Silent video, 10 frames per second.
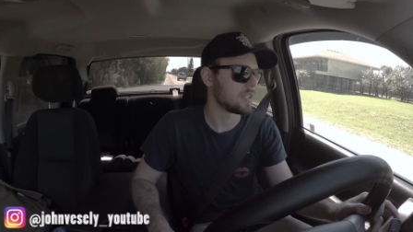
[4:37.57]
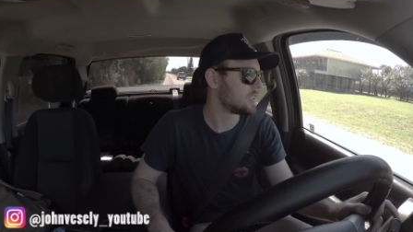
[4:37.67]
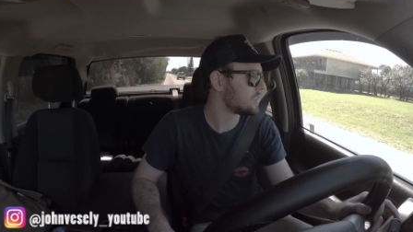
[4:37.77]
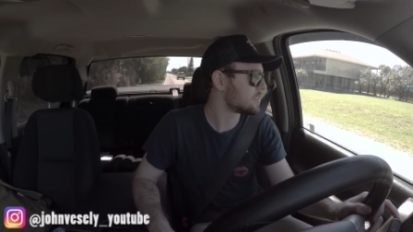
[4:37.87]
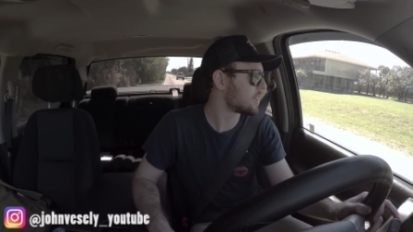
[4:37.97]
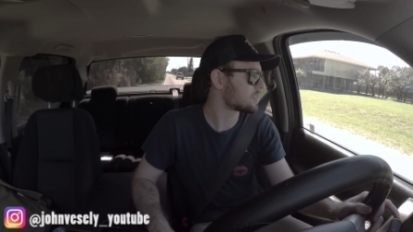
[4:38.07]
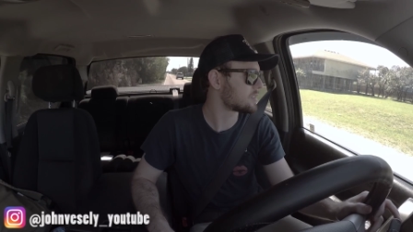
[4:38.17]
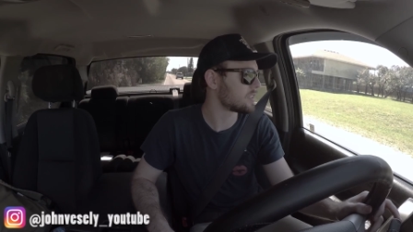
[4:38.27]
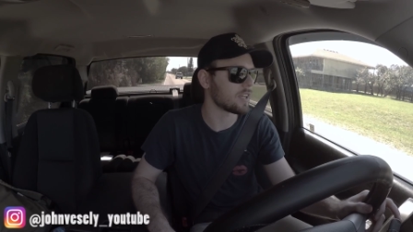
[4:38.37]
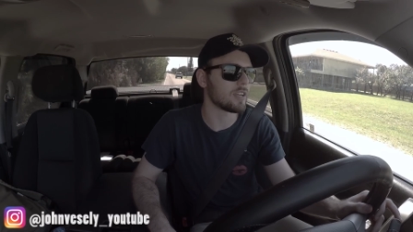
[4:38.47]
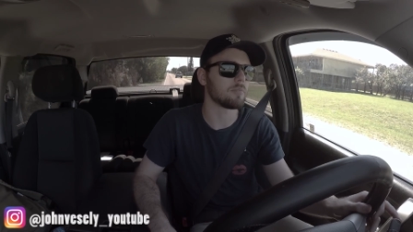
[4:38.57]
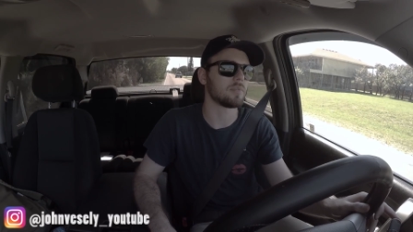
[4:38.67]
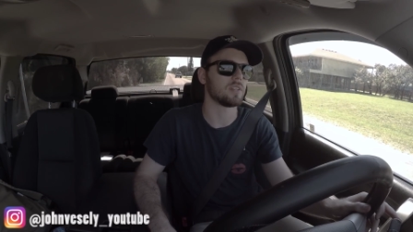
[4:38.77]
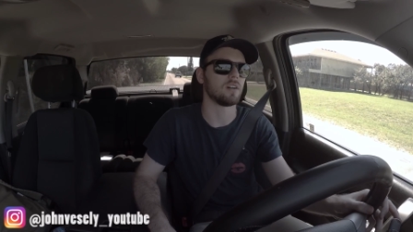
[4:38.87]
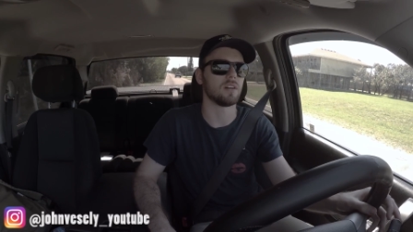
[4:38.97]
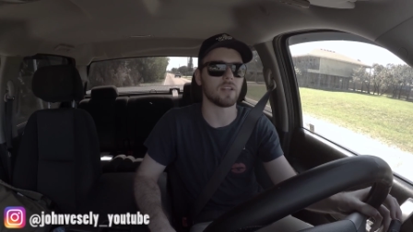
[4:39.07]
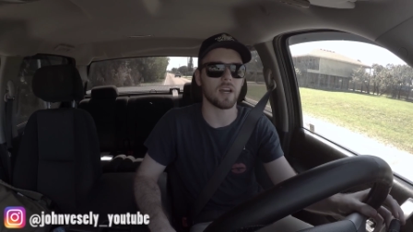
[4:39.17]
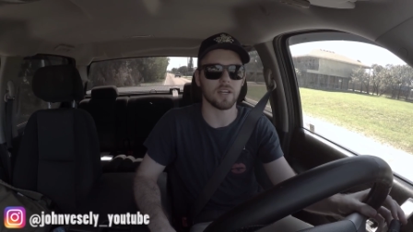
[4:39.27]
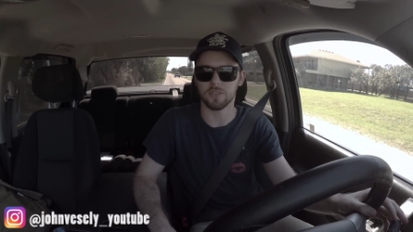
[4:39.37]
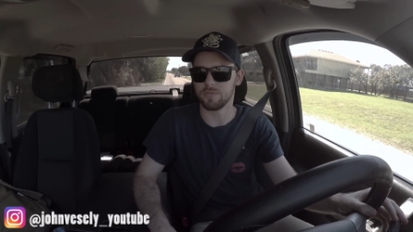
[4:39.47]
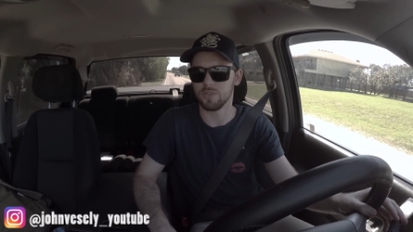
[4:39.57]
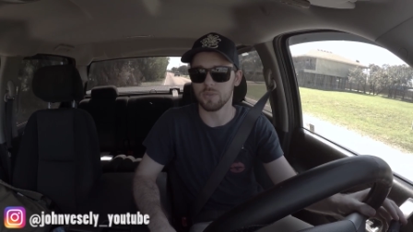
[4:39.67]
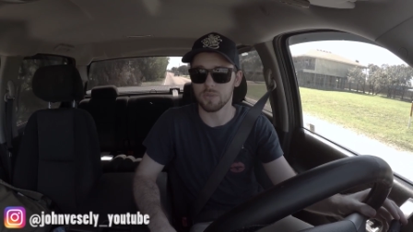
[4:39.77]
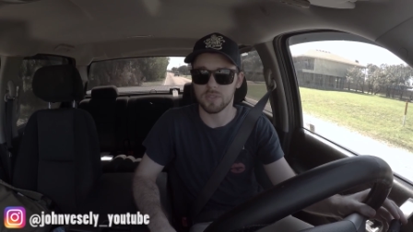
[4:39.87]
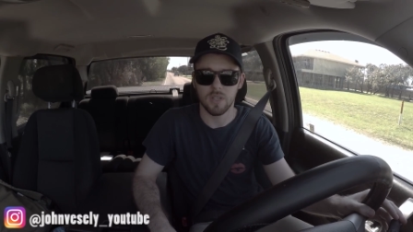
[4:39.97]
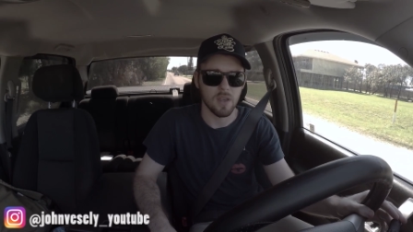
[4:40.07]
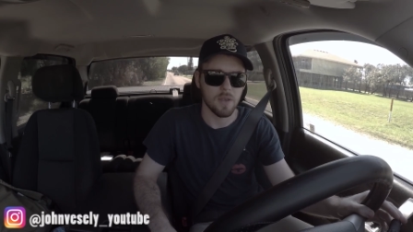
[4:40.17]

the exact same on either fuels.